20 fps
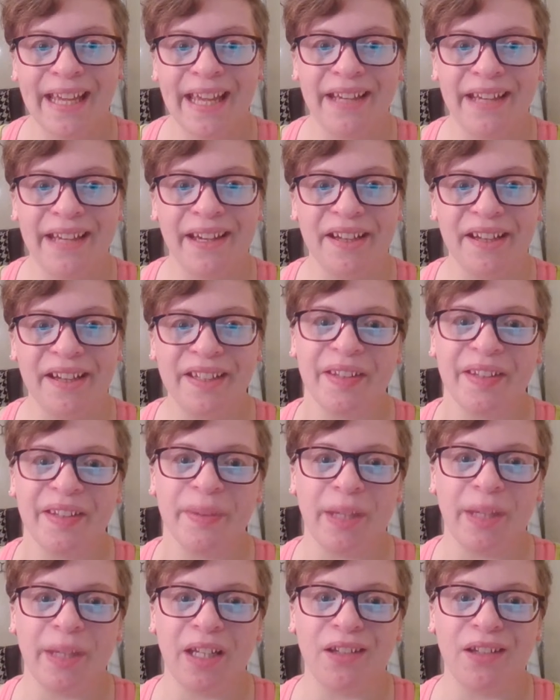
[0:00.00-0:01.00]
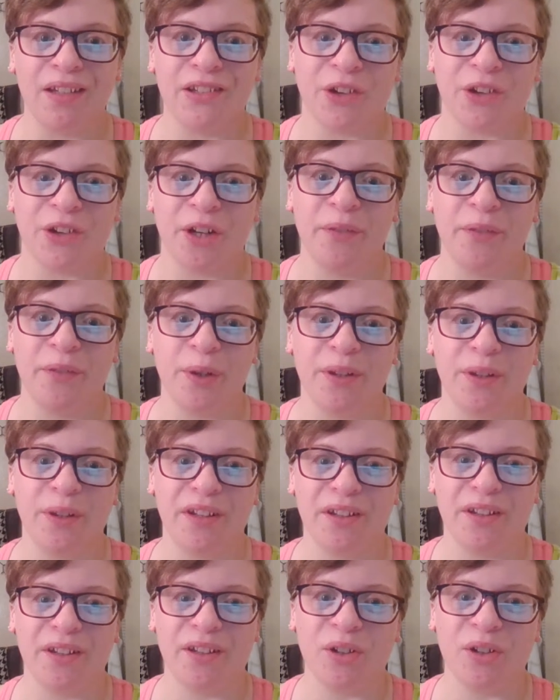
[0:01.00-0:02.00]
Hey guys, it's me. Sorry for
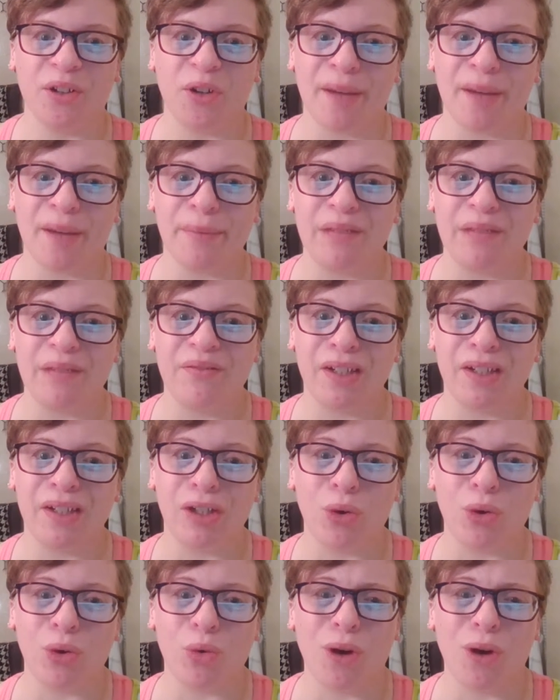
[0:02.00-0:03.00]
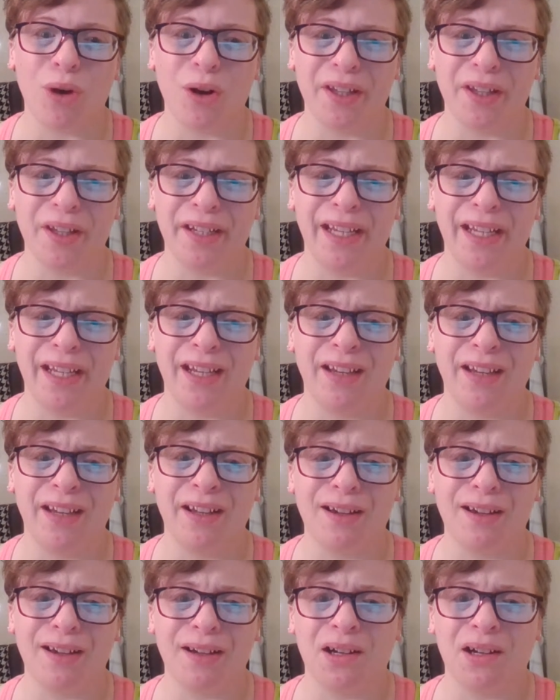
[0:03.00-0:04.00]
the crappy video quality,
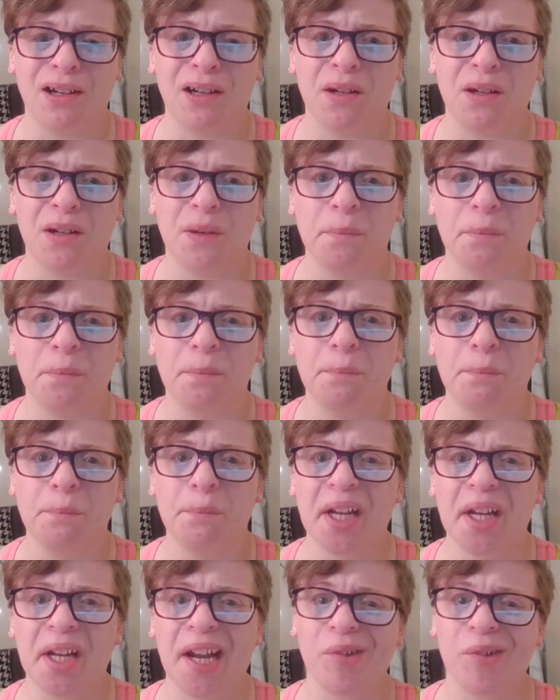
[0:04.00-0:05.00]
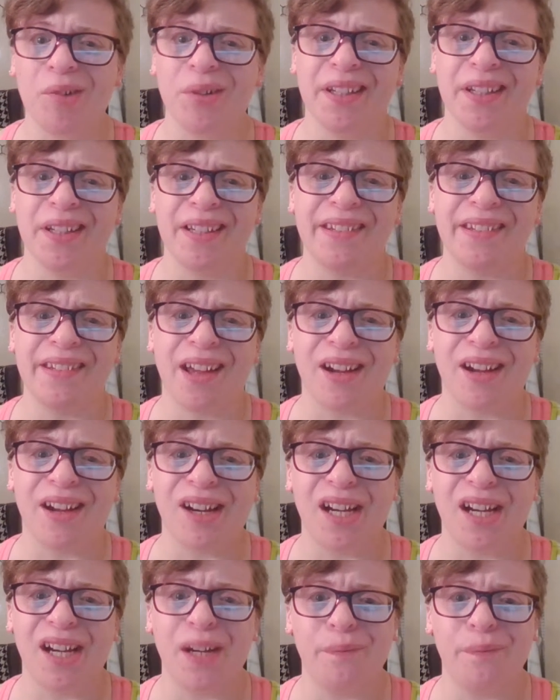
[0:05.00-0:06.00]
but I realized
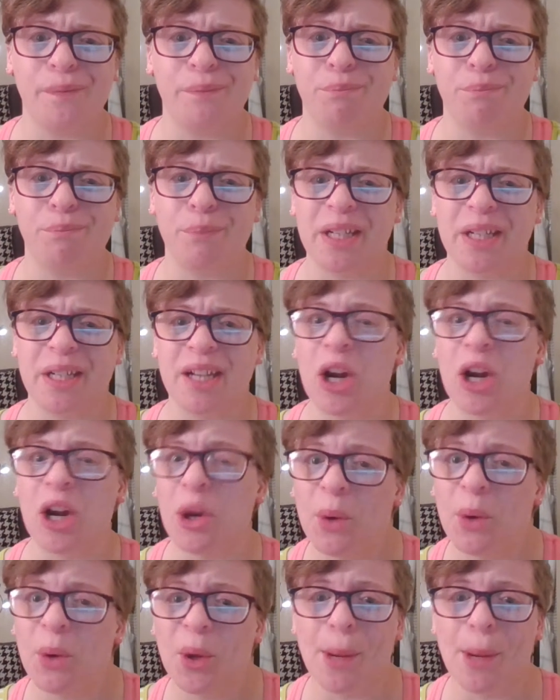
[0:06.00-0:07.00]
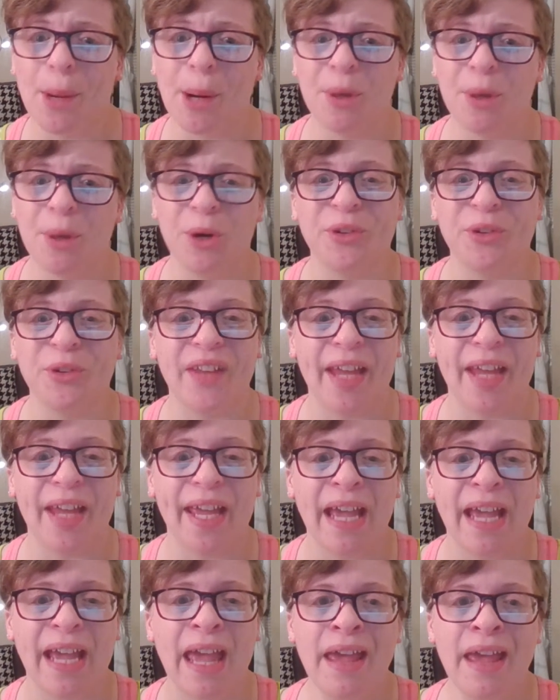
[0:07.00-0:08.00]
I have been terrible about
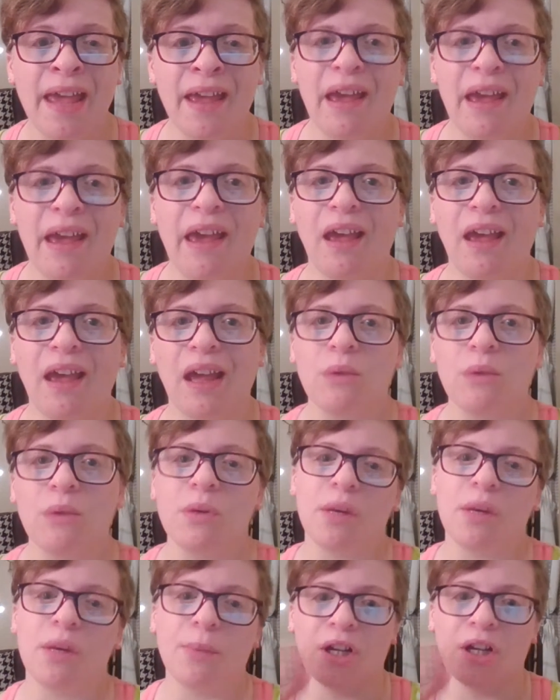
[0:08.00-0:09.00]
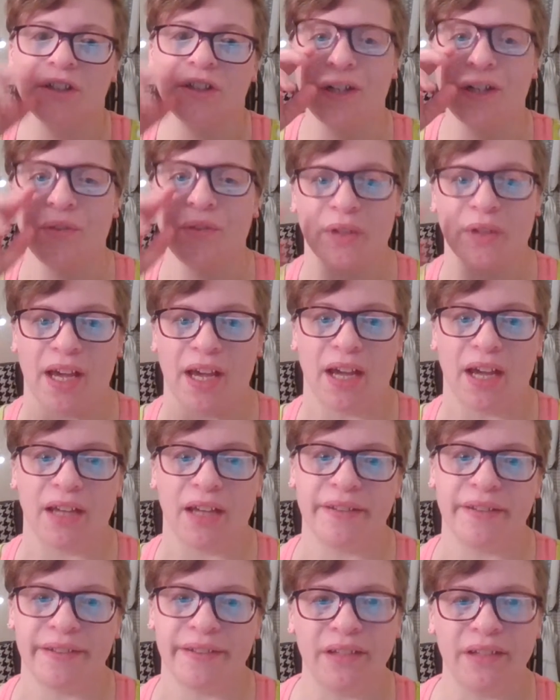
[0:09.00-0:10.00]
posting, and I want to apologize for that.
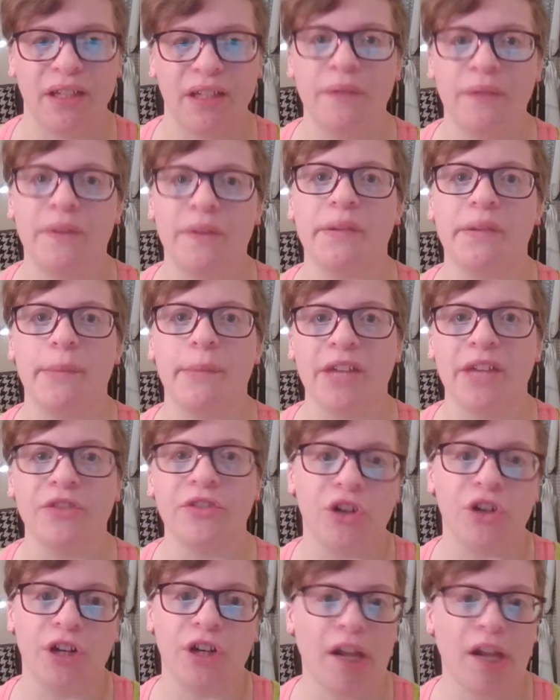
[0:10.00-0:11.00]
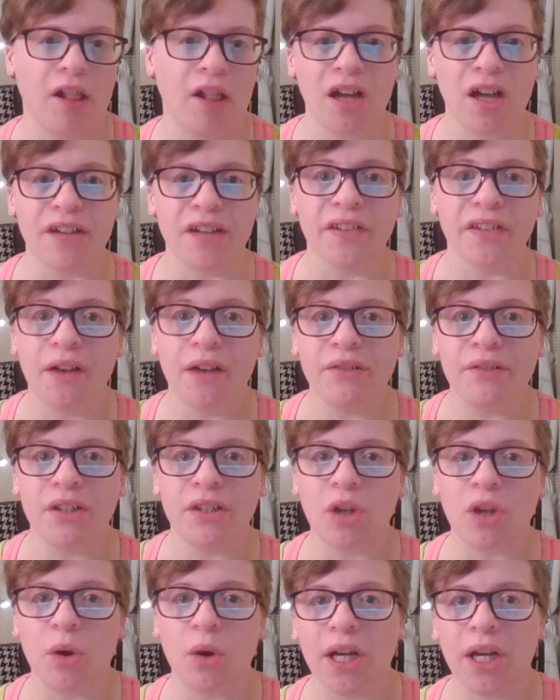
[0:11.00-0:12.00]
It's the end of a semester and a lot of stuff is
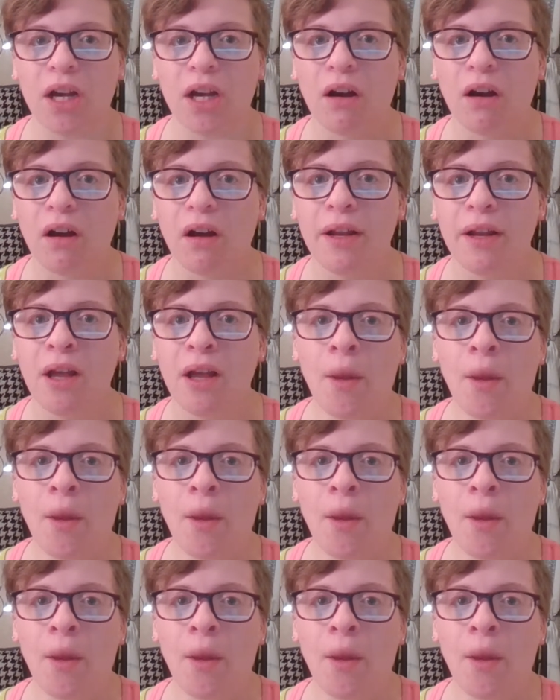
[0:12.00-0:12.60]
going on,